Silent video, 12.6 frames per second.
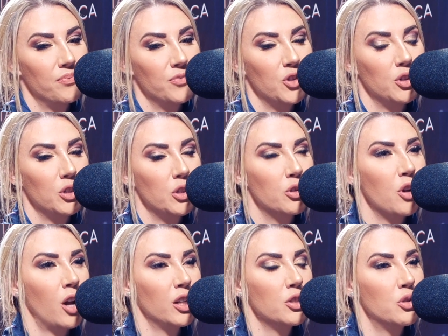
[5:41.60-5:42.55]
you're
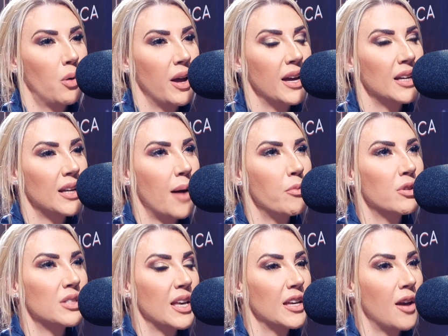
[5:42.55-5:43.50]
not enjoying it, I'm
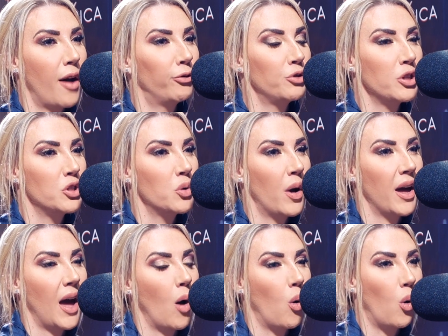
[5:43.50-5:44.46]
not saying you have to
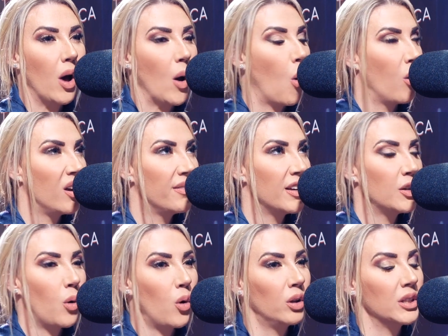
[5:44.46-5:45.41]
enjoy all of
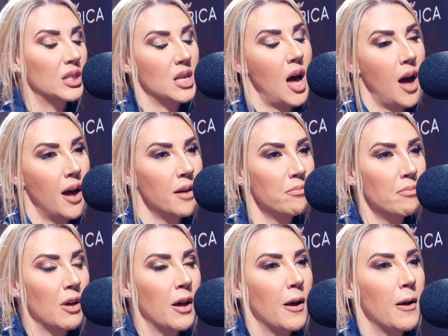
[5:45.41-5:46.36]
it all the
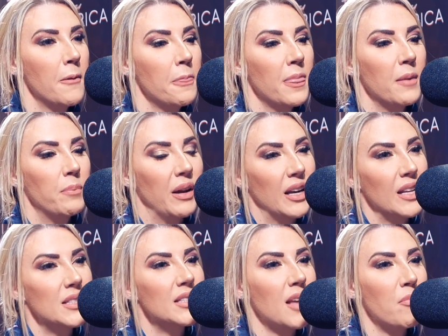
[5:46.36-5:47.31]
time, but
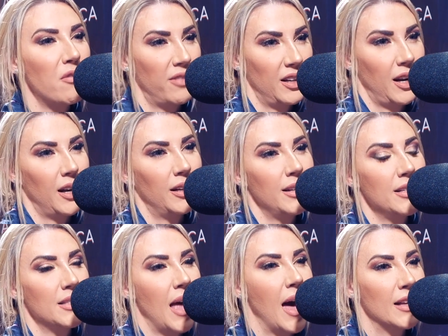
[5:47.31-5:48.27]
some of it at
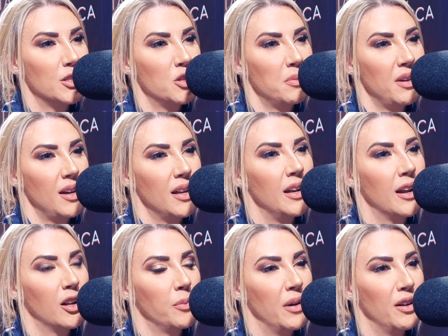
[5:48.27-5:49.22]
least has to be a
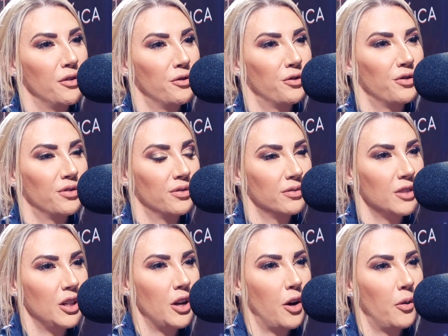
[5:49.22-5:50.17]
little bit of,
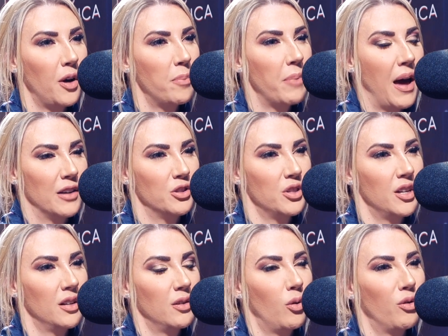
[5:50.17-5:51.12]
a
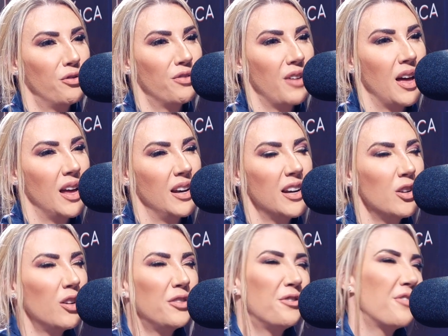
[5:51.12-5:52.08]
passion or fun,
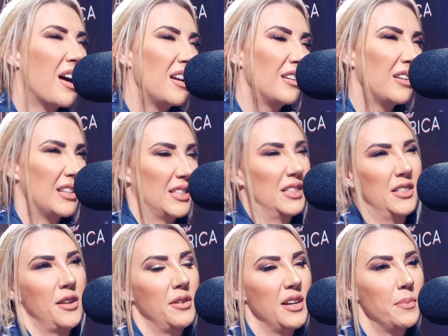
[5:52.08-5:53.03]
not fun
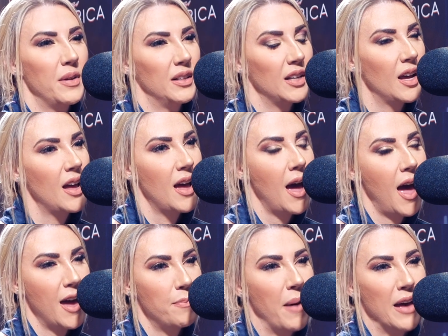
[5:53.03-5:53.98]
necessarily, but
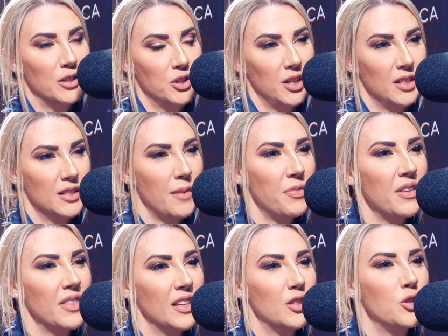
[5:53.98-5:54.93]
a passion,
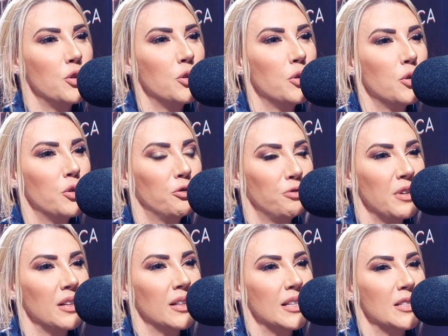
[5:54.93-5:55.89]
something that you
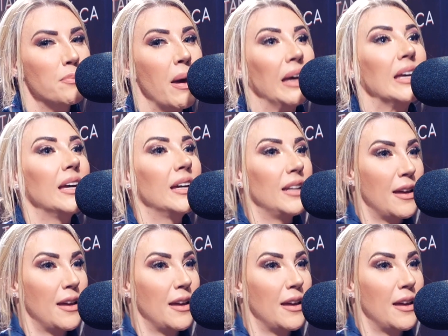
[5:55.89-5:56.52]
feel is making an